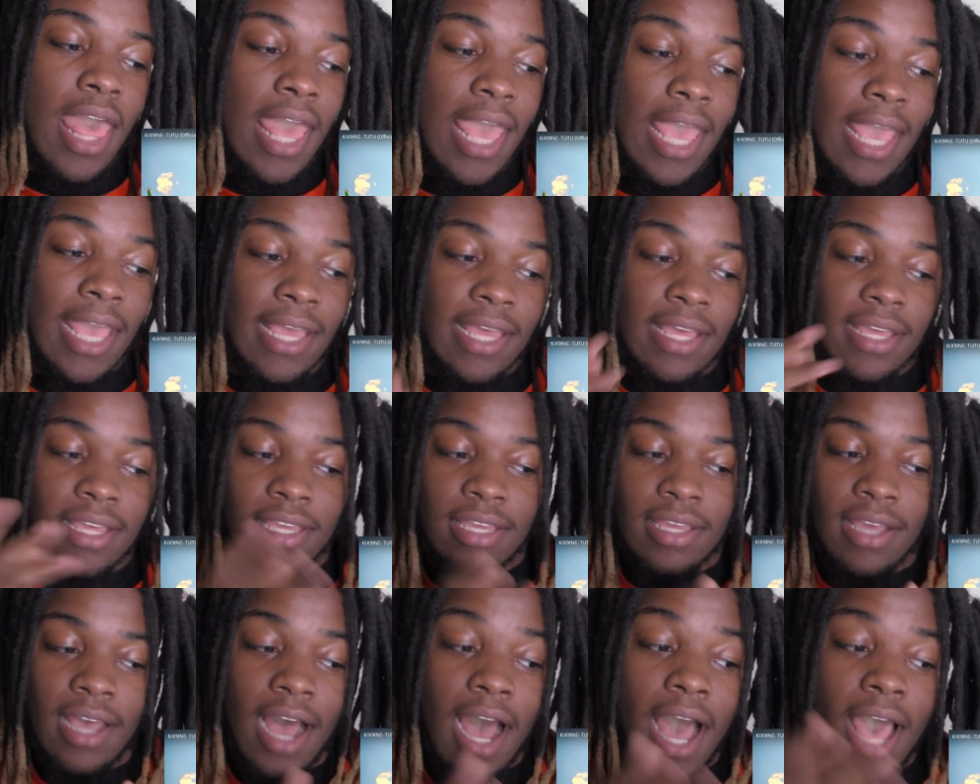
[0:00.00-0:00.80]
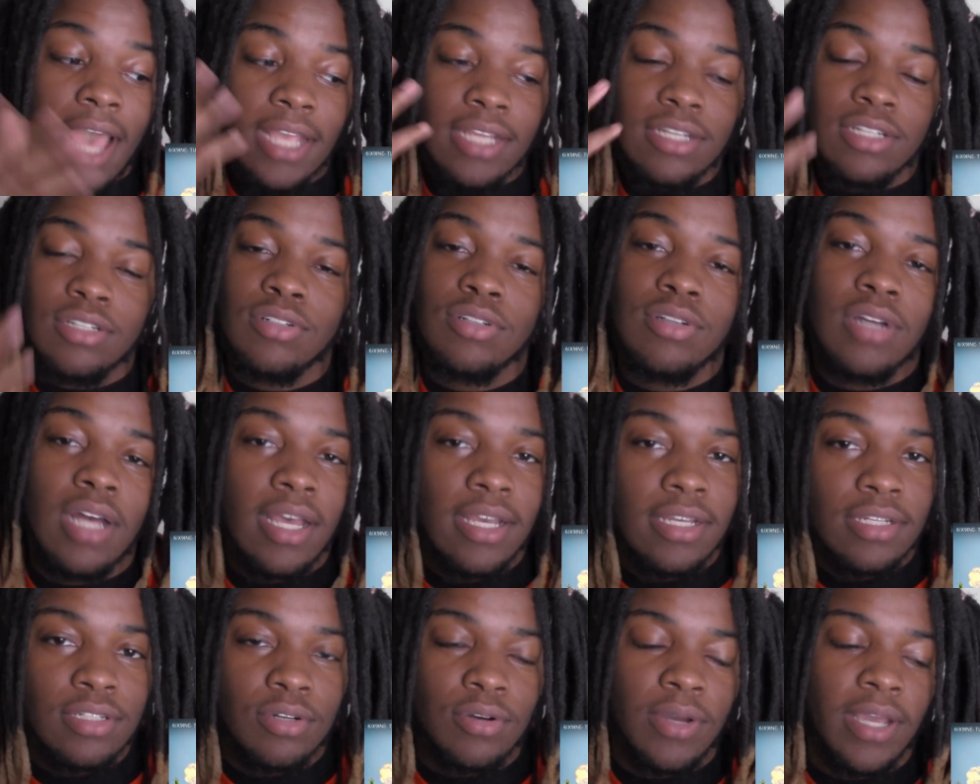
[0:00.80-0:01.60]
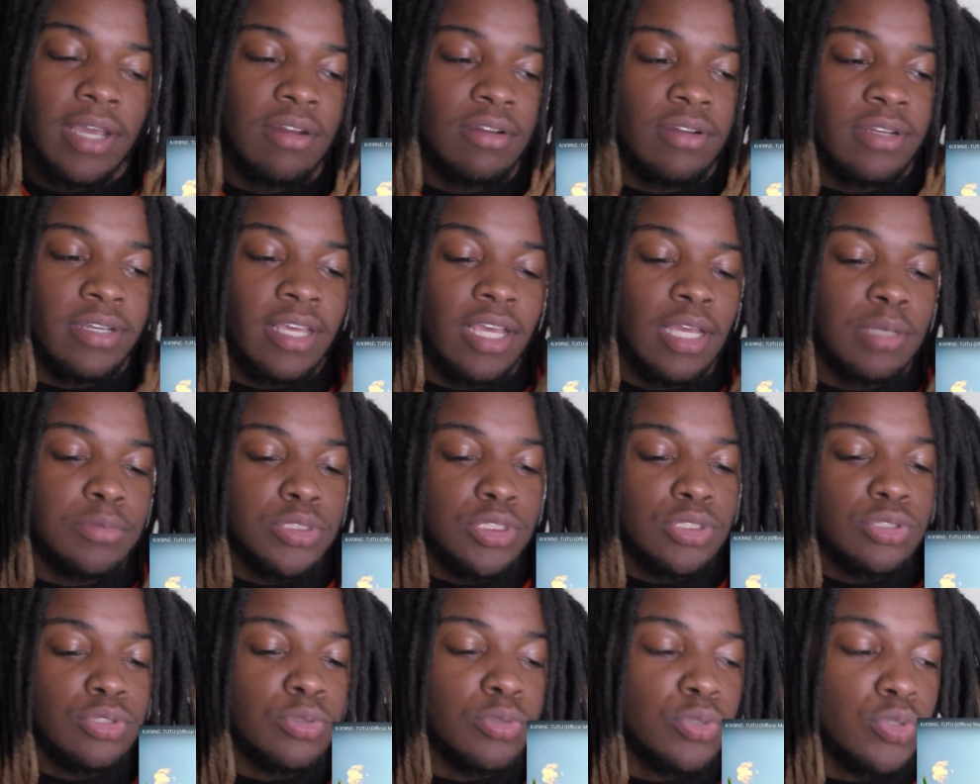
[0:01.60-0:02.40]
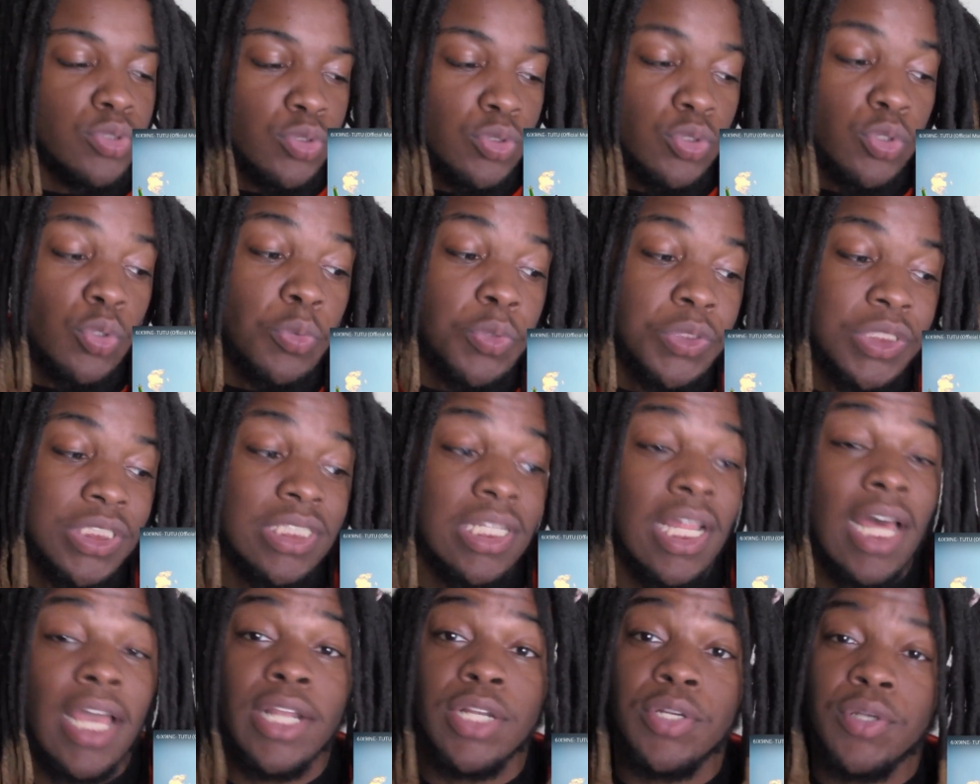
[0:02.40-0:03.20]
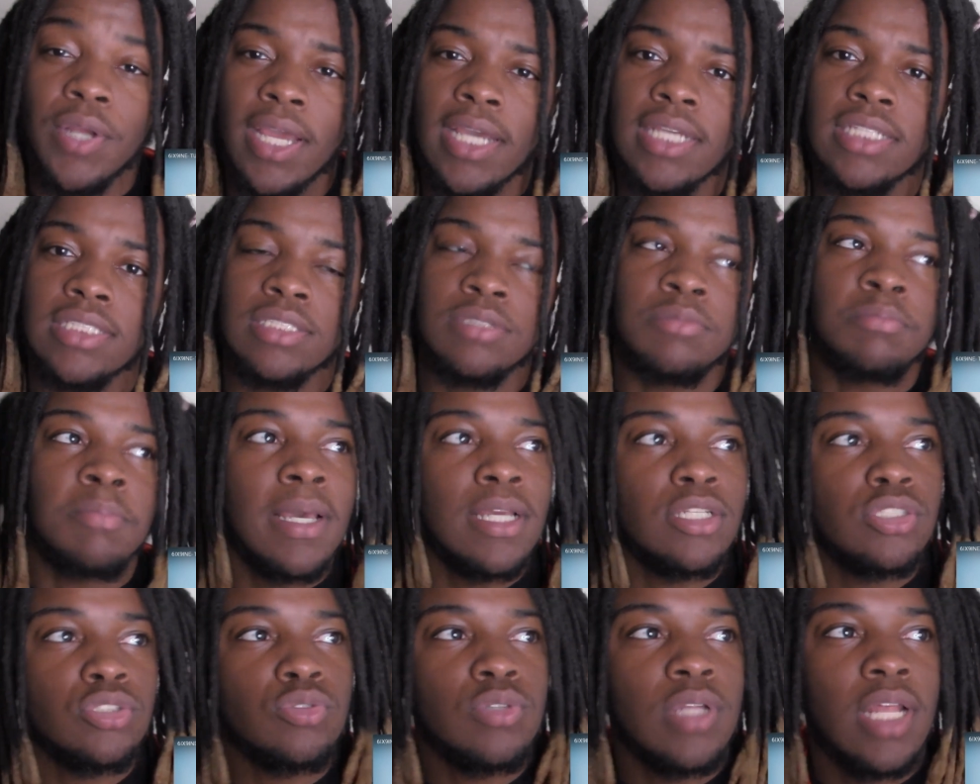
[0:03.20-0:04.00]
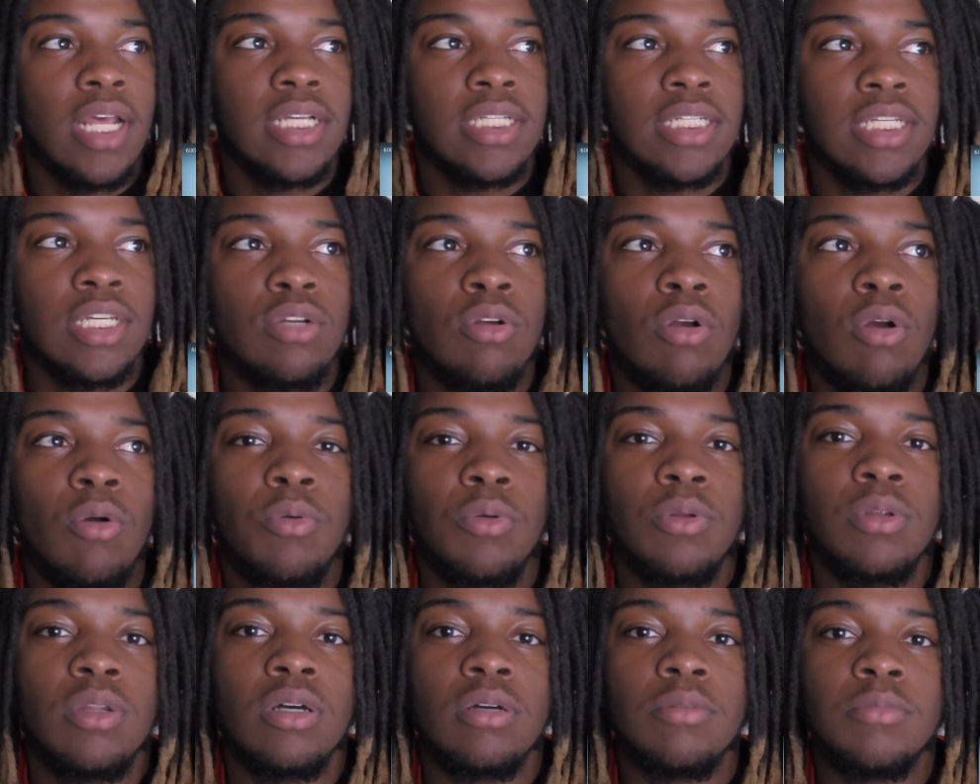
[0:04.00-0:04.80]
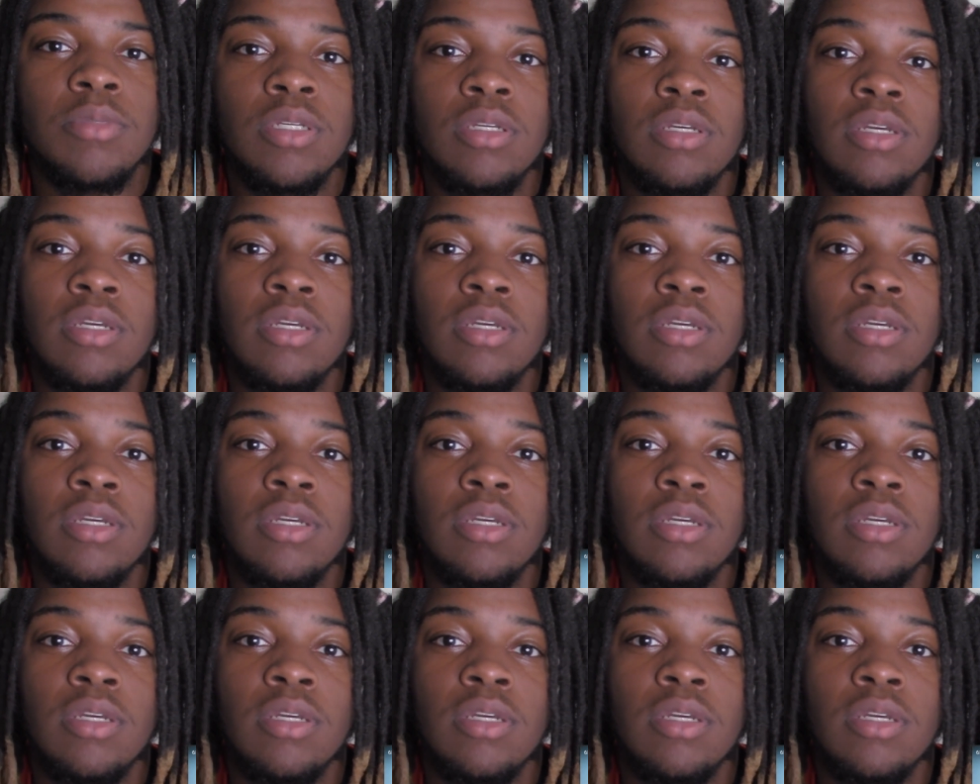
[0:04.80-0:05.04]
And I ain't gonna hate on the game. She do what she do, which is like crazy. Imagine you that kid growing up.